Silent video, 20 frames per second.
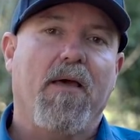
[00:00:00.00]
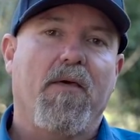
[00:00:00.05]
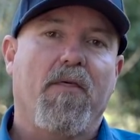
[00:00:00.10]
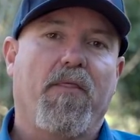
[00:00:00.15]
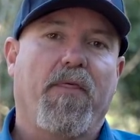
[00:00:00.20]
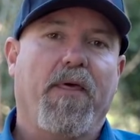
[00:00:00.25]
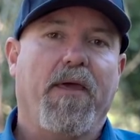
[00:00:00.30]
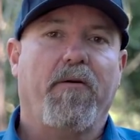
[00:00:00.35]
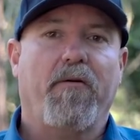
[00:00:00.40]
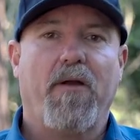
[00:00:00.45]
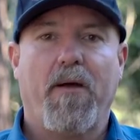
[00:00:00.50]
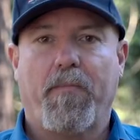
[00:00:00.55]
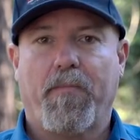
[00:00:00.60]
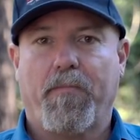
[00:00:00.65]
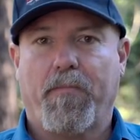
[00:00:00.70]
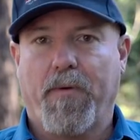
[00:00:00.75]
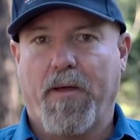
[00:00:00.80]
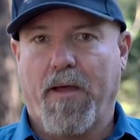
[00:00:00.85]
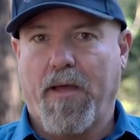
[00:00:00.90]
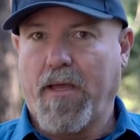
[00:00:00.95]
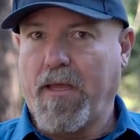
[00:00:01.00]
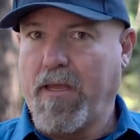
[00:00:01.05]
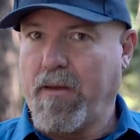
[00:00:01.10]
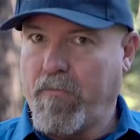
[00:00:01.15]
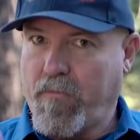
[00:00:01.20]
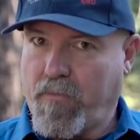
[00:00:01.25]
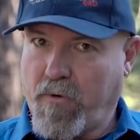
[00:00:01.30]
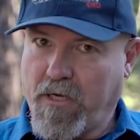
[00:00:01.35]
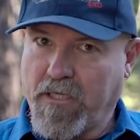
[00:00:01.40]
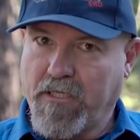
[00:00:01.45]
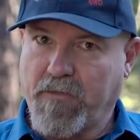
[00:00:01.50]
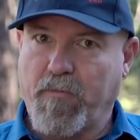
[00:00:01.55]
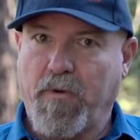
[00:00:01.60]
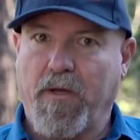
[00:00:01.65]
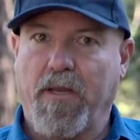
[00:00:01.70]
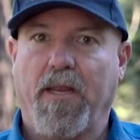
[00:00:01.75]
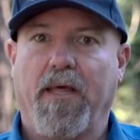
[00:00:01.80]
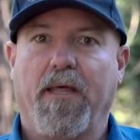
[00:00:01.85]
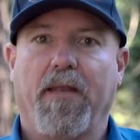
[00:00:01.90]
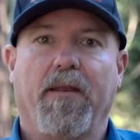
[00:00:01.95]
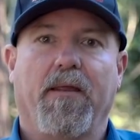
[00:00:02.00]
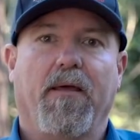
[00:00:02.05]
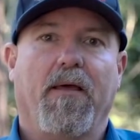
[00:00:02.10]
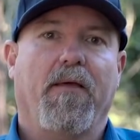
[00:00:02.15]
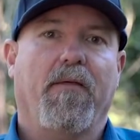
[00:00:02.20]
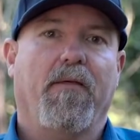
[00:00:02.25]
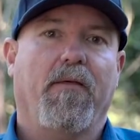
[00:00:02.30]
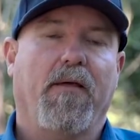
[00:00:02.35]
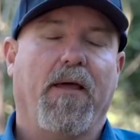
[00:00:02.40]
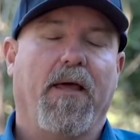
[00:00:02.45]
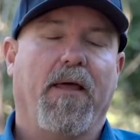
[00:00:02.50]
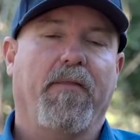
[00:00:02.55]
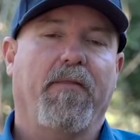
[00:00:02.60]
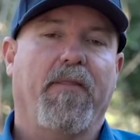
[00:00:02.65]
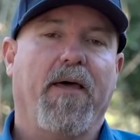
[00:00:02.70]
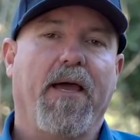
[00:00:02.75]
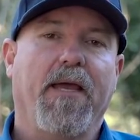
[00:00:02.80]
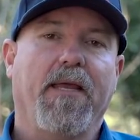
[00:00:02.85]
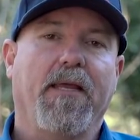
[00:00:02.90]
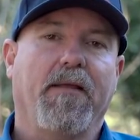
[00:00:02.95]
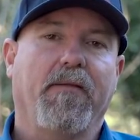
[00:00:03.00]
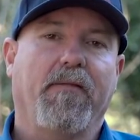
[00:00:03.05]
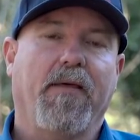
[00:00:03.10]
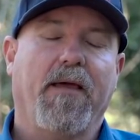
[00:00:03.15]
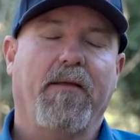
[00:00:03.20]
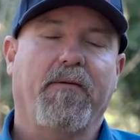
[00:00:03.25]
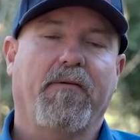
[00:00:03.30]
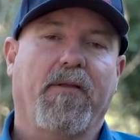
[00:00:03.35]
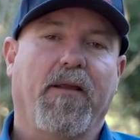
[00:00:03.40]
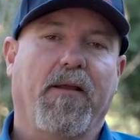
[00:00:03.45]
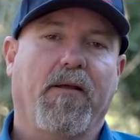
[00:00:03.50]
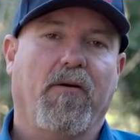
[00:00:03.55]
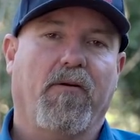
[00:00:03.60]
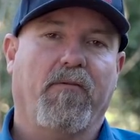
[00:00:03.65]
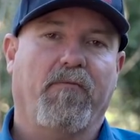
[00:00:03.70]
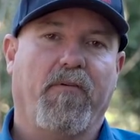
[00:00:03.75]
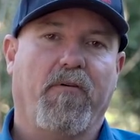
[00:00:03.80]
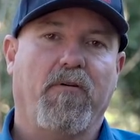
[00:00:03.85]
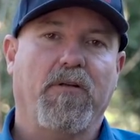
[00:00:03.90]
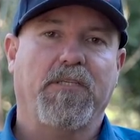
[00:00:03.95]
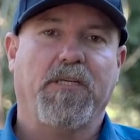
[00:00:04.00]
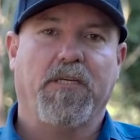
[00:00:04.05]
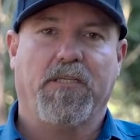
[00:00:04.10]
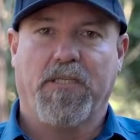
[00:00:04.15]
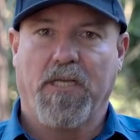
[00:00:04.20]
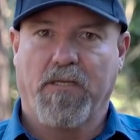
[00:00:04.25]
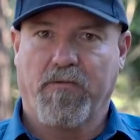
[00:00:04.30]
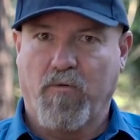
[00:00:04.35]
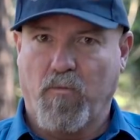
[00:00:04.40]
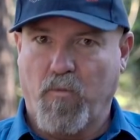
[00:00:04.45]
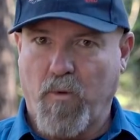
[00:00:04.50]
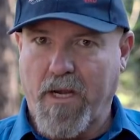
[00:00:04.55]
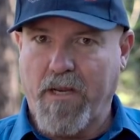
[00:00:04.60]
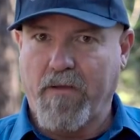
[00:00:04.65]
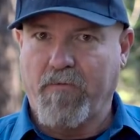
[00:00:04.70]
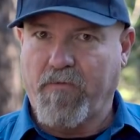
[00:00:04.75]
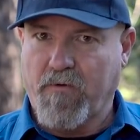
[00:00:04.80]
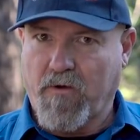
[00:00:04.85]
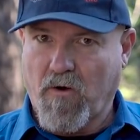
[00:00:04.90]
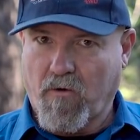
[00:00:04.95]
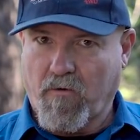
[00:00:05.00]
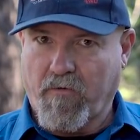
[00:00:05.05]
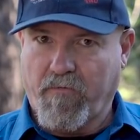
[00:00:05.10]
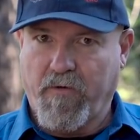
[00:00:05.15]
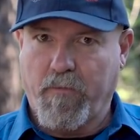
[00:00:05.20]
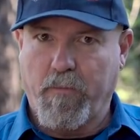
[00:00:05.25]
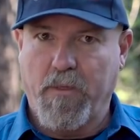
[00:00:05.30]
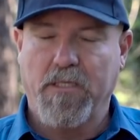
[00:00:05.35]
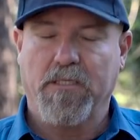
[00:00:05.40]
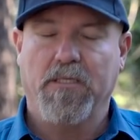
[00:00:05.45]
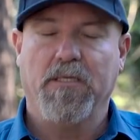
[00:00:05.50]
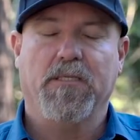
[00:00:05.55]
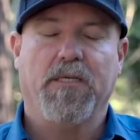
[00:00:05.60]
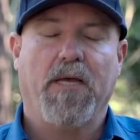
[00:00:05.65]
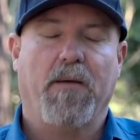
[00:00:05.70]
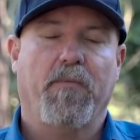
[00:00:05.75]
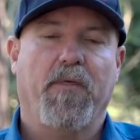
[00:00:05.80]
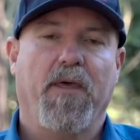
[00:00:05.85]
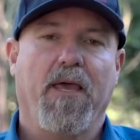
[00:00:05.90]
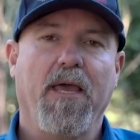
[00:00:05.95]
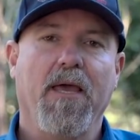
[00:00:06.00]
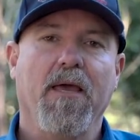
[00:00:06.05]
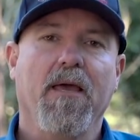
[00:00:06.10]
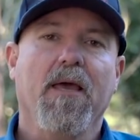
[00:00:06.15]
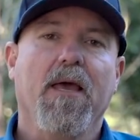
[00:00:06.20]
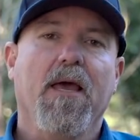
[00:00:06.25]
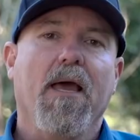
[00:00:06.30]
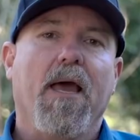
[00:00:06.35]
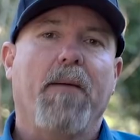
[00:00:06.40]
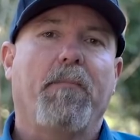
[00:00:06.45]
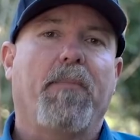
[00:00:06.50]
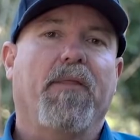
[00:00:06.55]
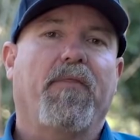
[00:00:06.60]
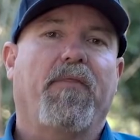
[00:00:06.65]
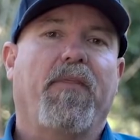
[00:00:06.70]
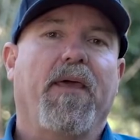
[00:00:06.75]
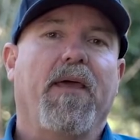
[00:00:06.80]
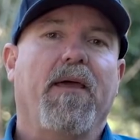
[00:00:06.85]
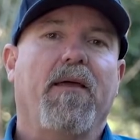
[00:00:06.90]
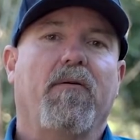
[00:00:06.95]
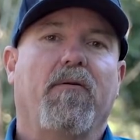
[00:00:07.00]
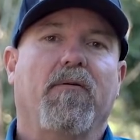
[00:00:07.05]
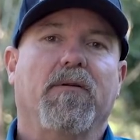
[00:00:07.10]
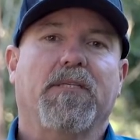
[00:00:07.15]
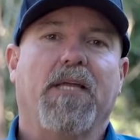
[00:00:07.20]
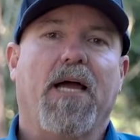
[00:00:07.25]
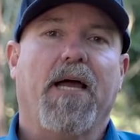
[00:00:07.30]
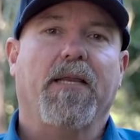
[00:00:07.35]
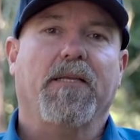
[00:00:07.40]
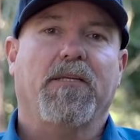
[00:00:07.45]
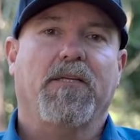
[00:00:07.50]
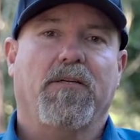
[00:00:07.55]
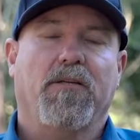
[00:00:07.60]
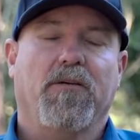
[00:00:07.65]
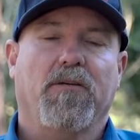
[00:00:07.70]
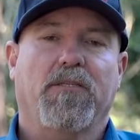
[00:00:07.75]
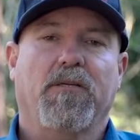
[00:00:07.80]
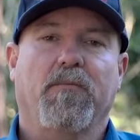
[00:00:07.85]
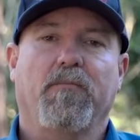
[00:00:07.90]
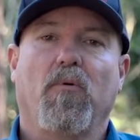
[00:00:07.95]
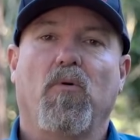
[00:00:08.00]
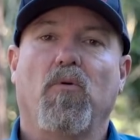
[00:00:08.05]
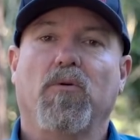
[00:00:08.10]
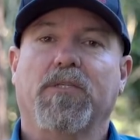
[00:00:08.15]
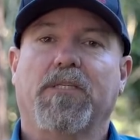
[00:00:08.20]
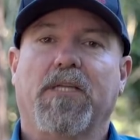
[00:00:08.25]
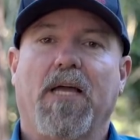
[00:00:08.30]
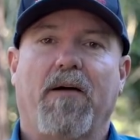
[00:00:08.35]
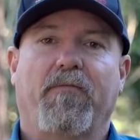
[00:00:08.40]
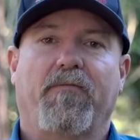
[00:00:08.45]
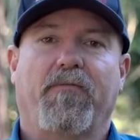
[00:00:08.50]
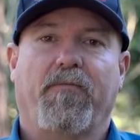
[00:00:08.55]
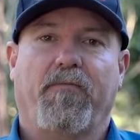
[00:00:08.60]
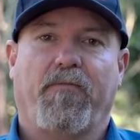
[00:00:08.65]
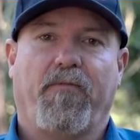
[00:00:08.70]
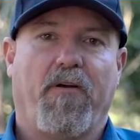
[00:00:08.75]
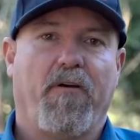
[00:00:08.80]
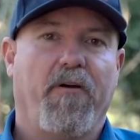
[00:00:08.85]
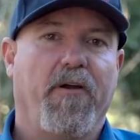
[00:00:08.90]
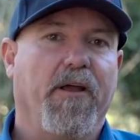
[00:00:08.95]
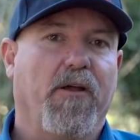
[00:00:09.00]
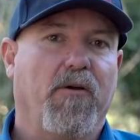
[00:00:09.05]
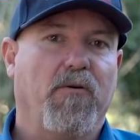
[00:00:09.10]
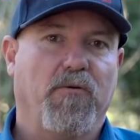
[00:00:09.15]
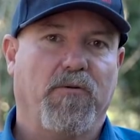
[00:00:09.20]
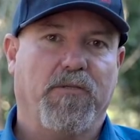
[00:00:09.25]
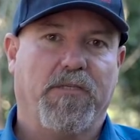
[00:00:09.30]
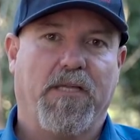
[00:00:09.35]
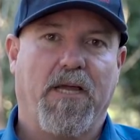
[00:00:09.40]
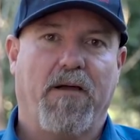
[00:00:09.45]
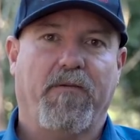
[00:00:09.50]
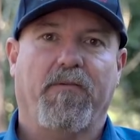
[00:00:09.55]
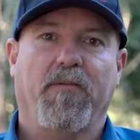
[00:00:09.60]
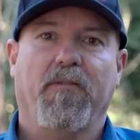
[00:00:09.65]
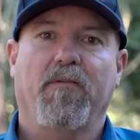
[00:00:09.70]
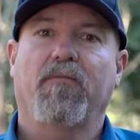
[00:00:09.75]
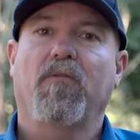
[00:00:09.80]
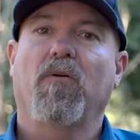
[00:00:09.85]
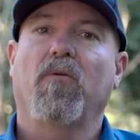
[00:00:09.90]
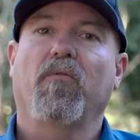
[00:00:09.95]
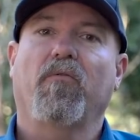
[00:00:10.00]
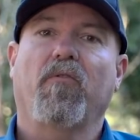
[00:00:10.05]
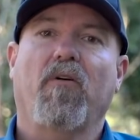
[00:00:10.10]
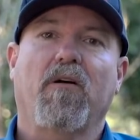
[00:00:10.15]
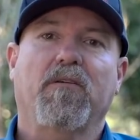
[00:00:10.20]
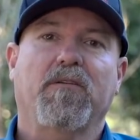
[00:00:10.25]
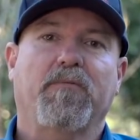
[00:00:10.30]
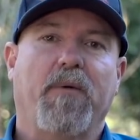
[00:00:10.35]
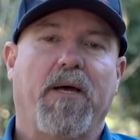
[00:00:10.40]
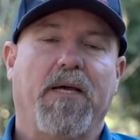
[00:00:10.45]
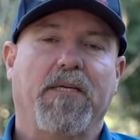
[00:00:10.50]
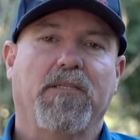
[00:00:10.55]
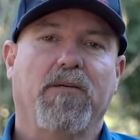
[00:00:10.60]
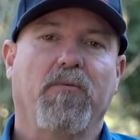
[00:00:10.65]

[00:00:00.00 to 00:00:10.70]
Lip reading: They're up in Brisbane, and they got a very successful wedding photography business up there, but they're starting to do some more stuff, very cool stuff in the four-wheel drive space.